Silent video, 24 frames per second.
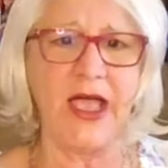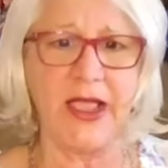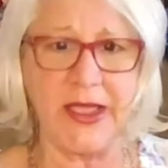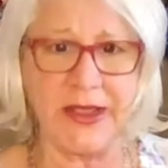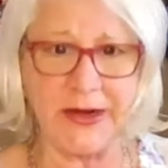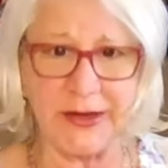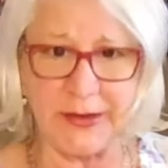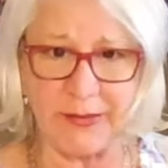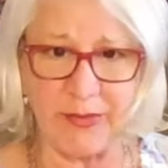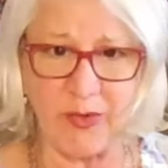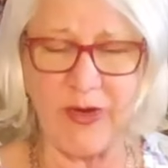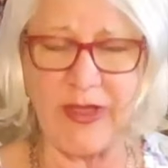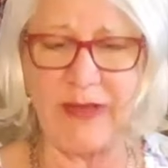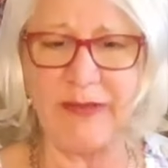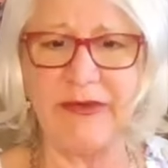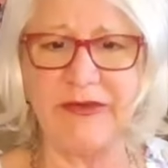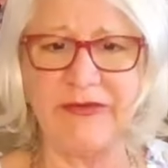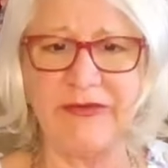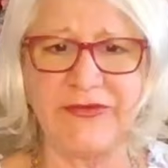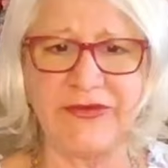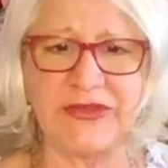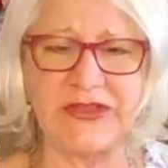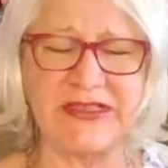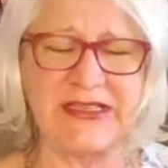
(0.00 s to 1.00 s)
Got an
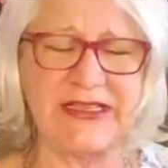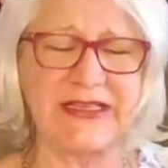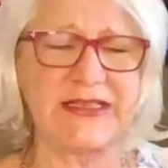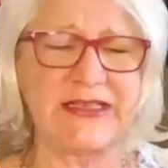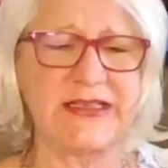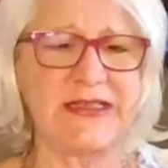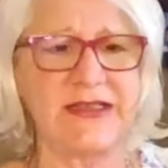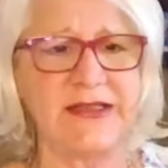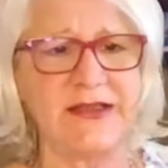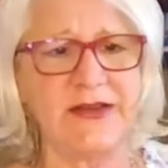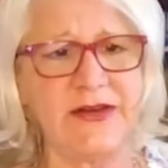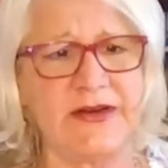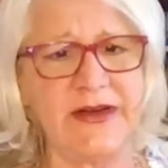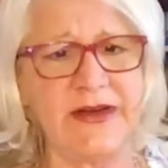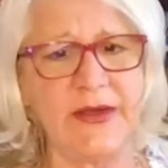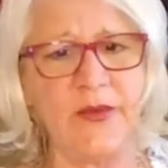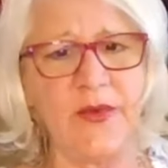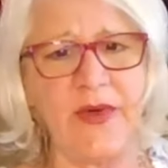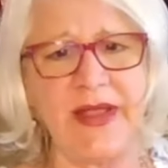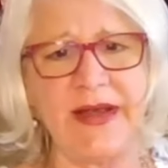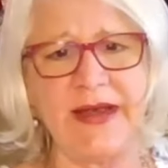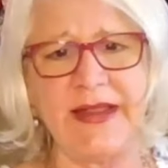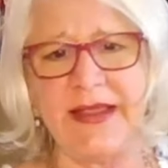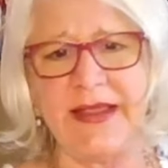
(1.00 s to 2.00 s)
appointment for six thirty,
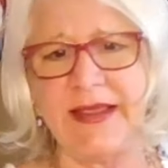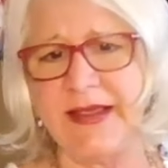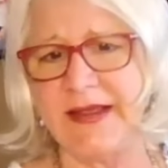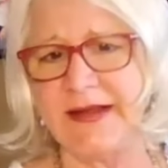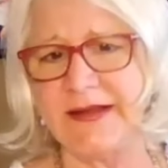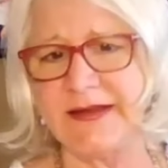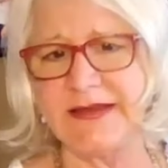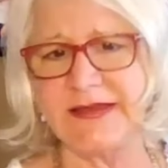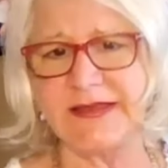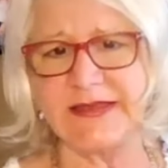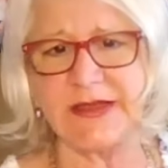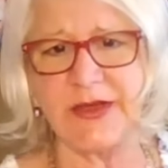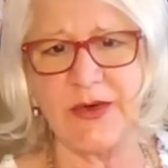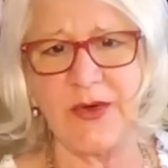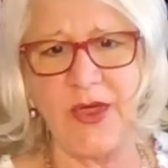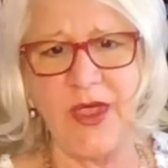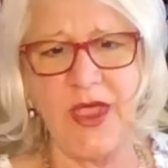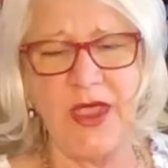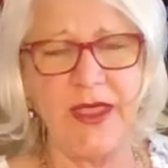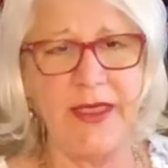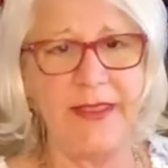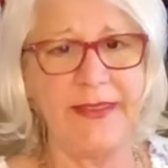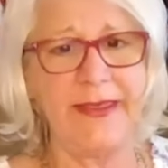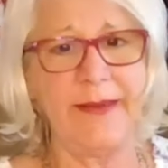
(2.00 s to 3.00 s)
went in. So
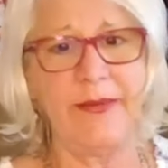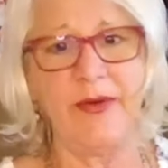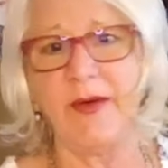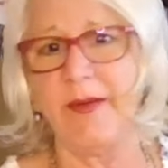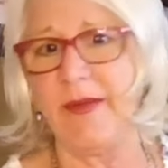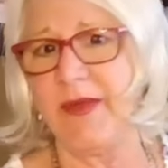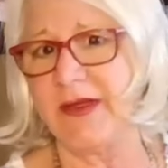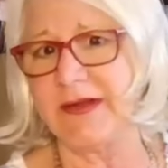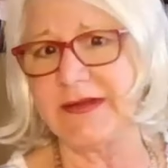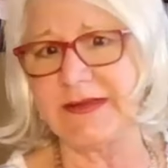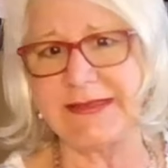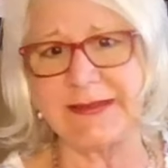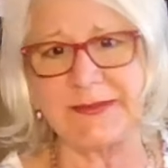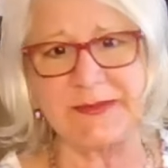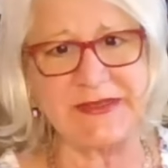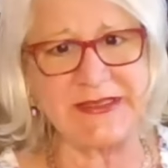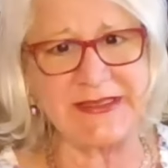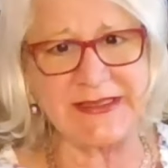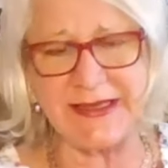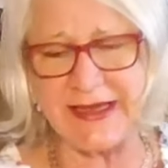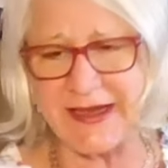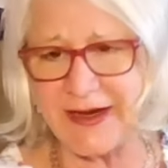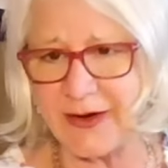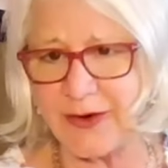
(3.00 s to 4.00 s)
they put me on some
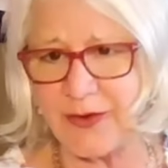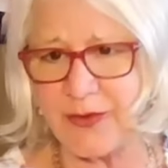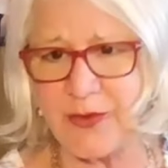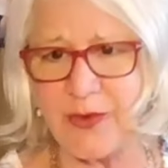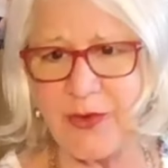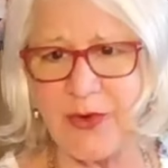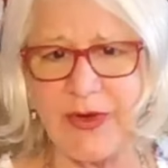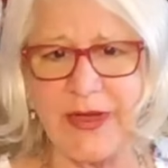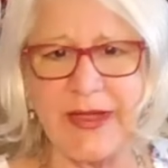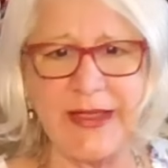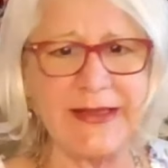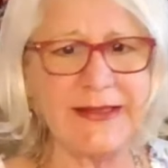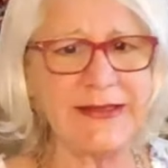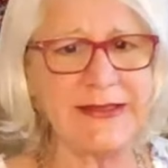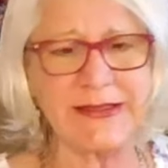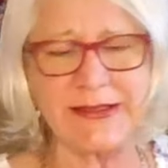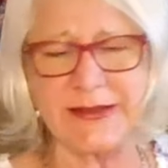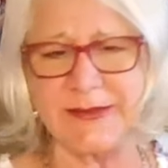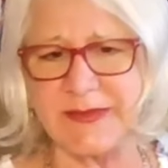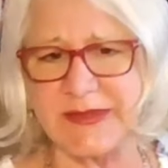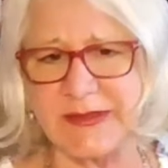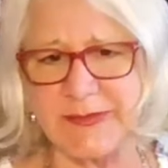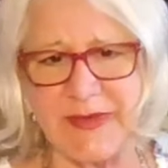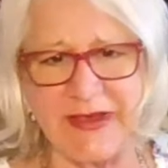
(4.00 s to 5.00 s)
steroids,
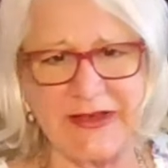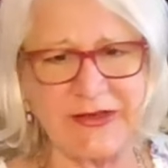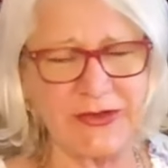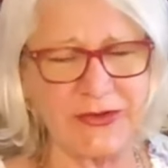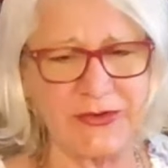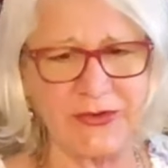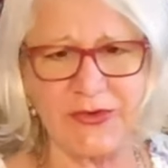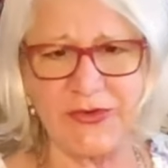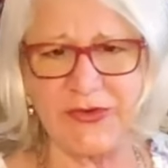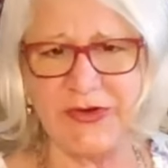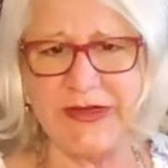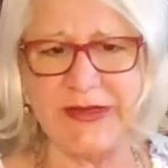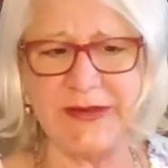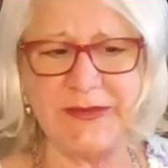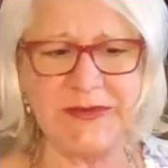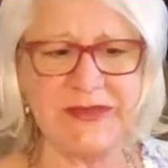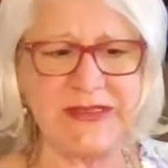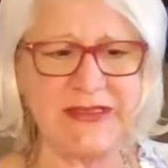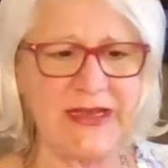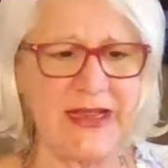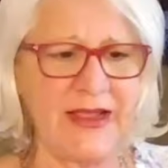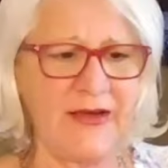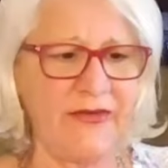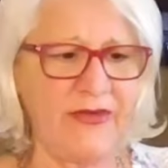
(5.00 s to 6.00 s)
some special
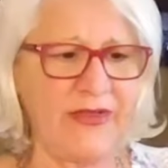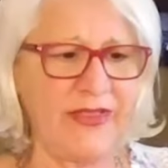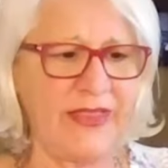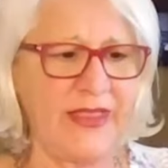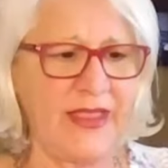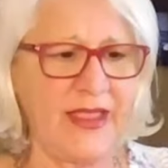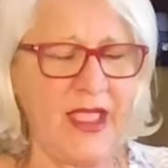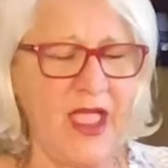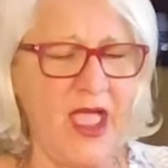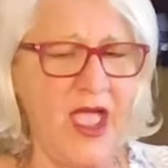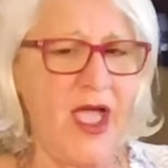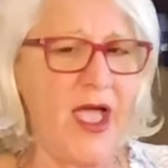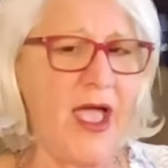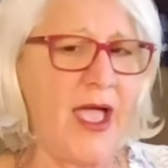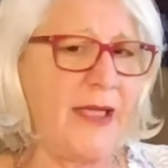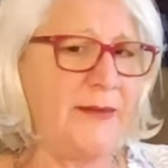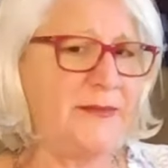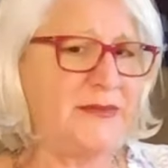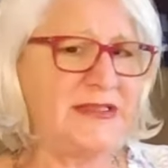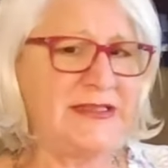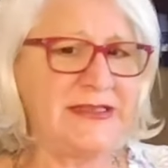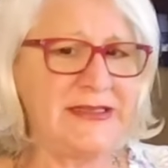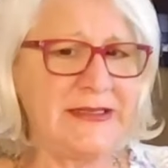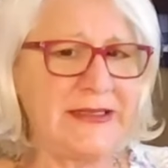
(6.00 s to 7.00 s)
creams and everything.
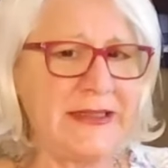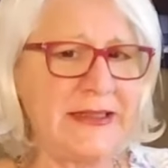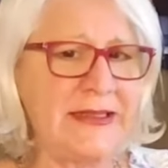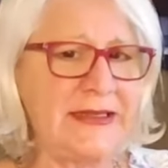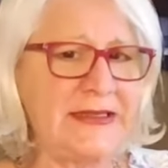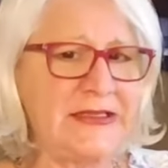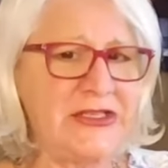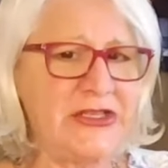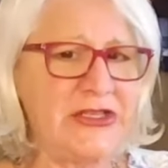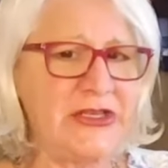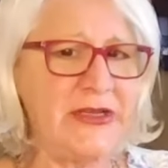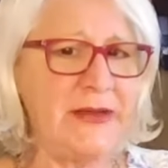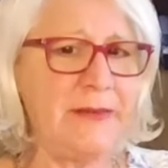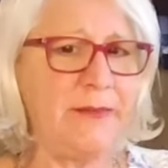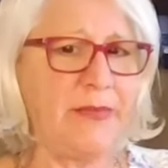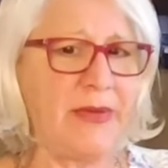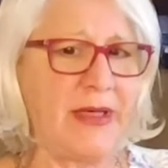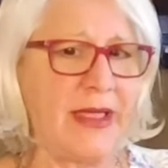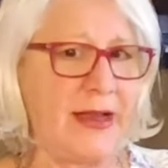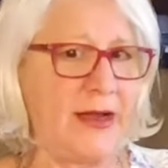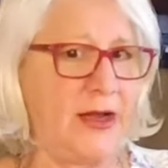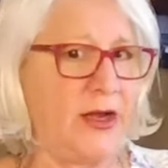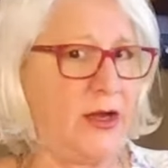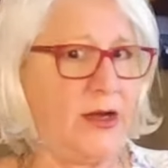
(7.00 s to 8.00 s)
I'm still itchy,
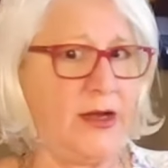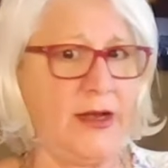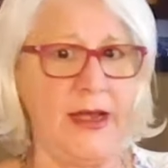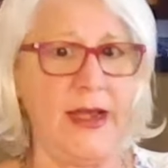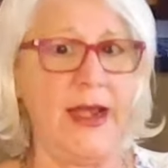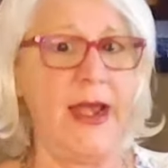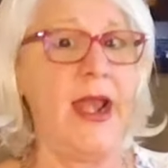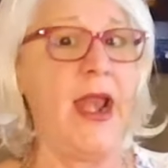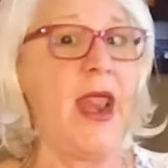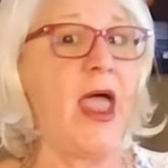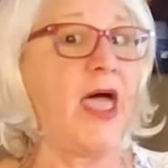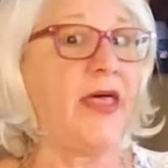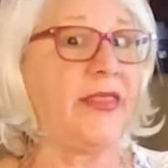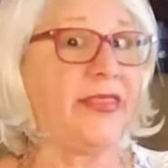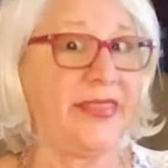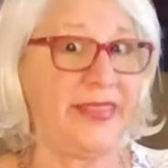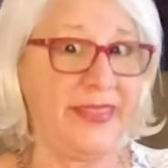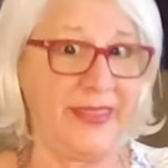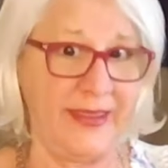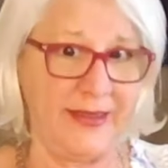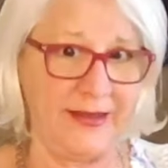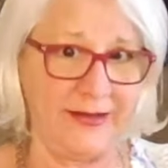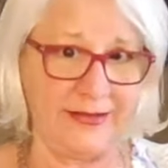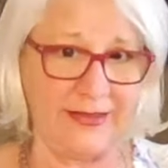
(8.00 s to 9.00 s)
but
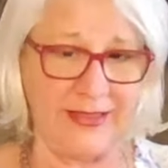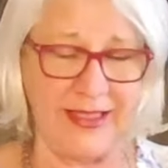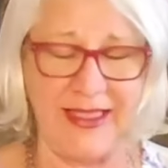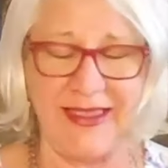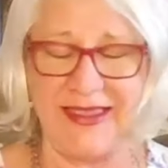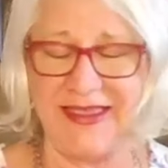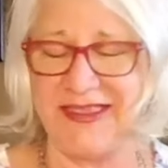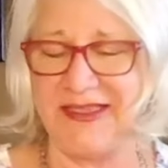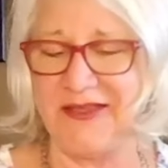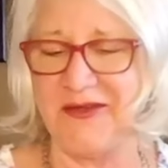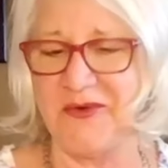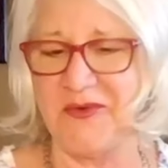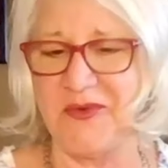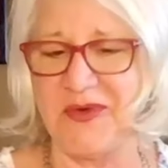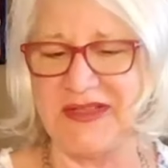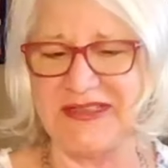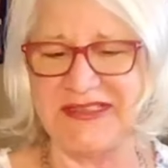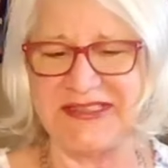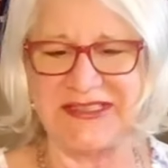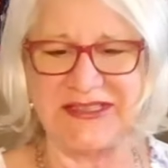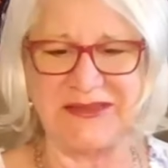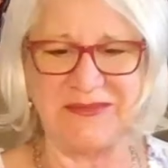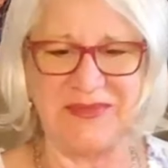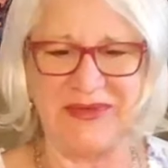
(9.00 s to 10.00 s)
nothing like it
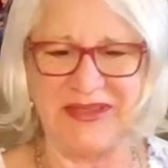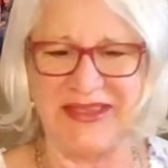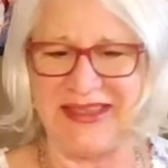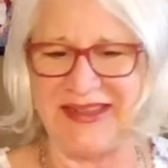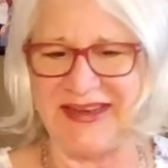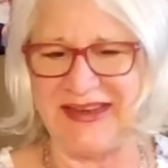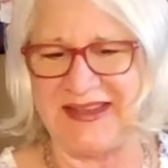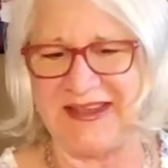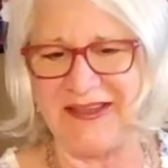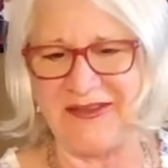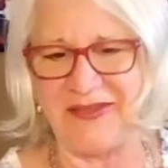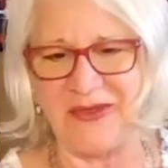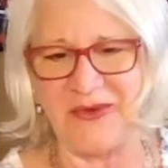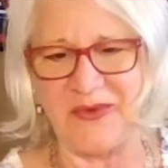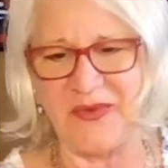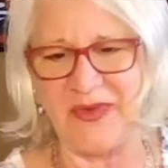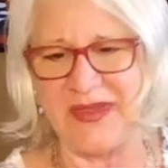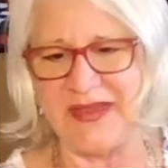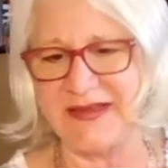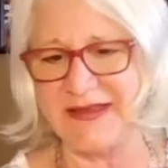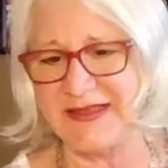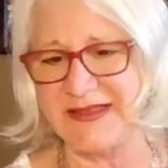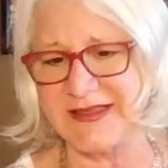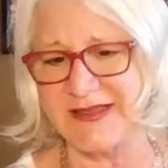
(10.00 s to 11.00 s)
was at the beginning of the
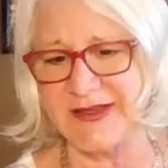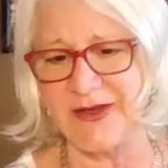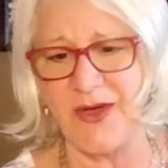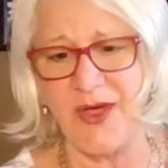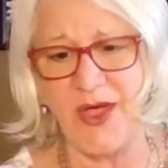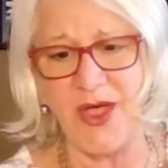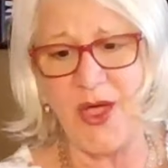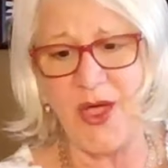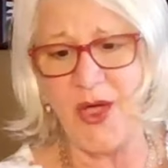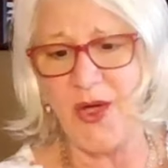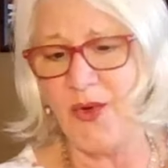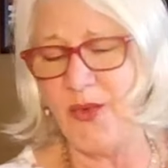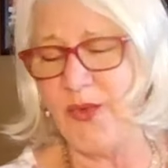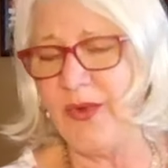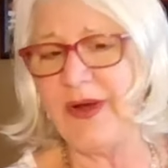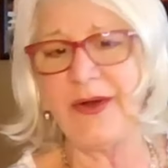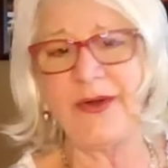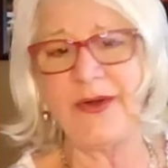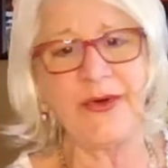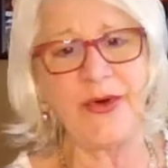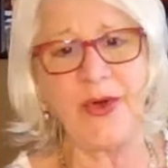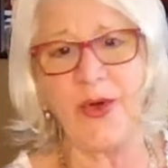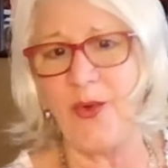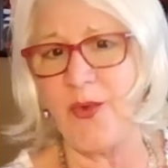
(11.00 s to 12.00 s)
week. So we
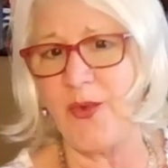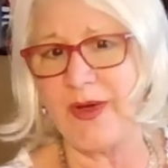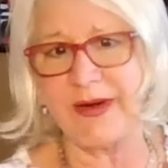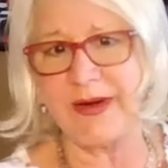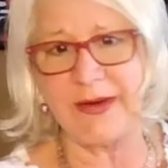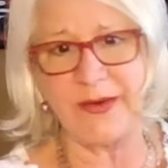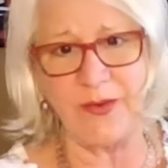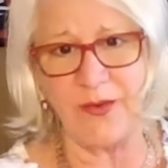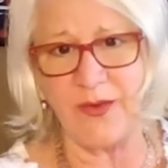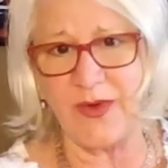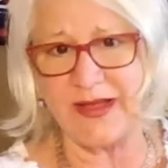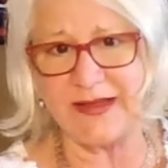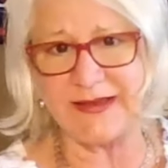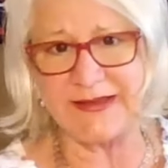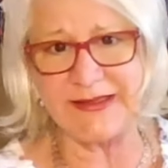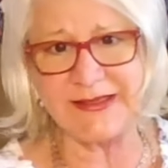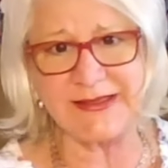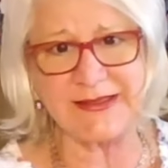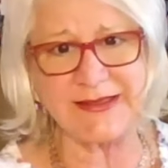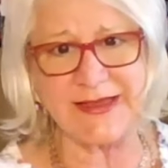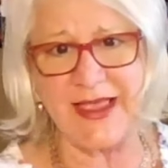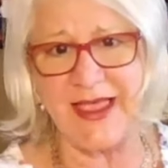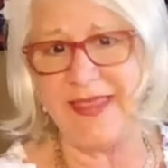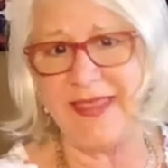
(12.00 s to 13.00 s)
don't know what it
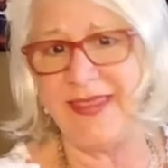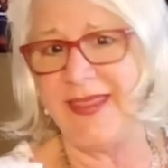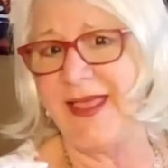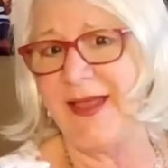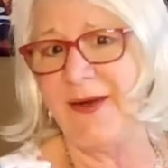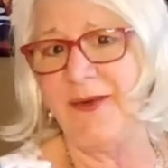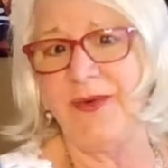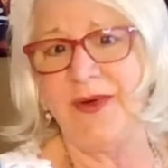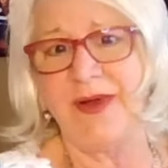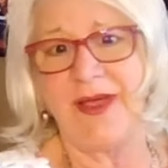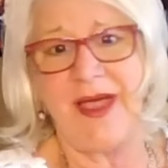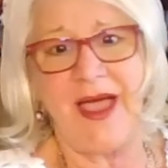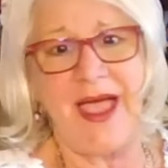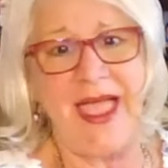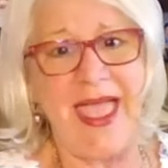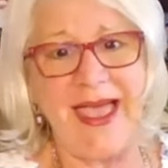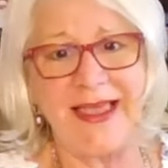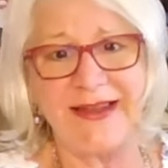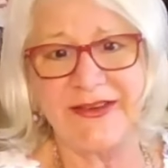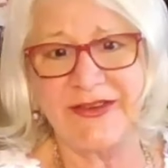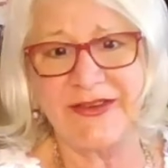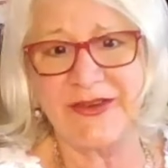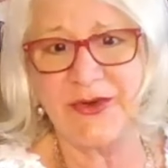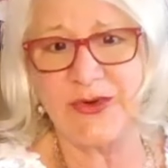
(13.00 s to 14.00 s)
was. And then I
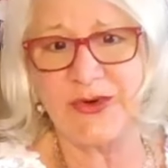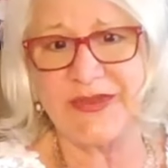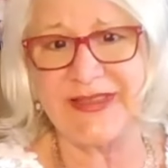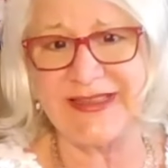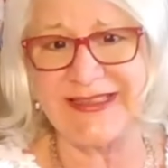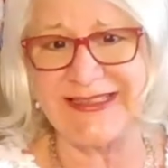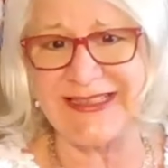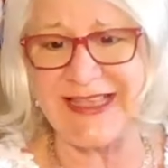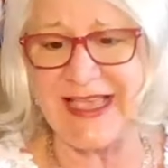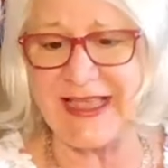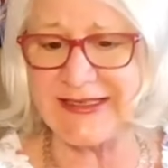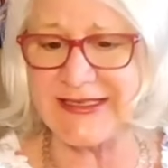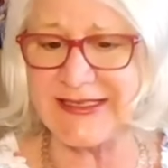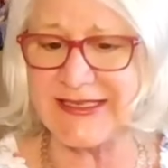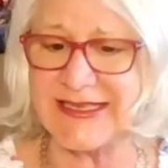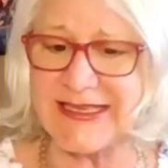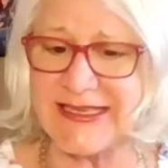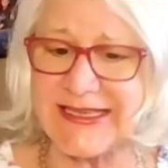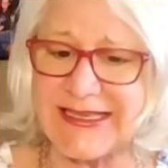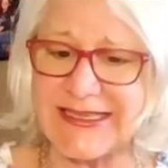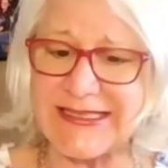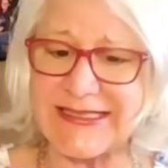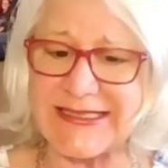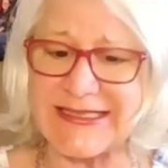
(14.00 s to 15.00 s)
had to go to the
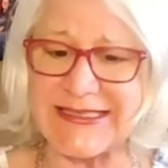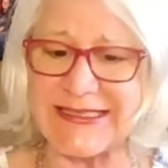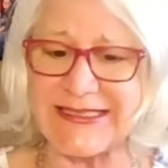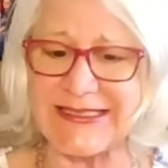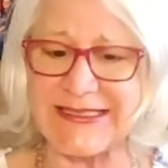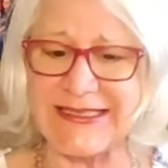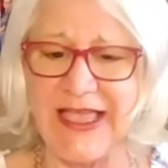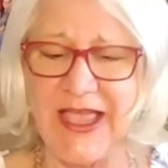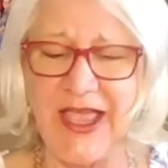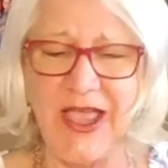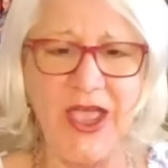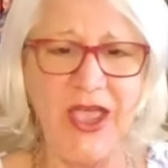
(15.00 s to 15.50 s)
dentist.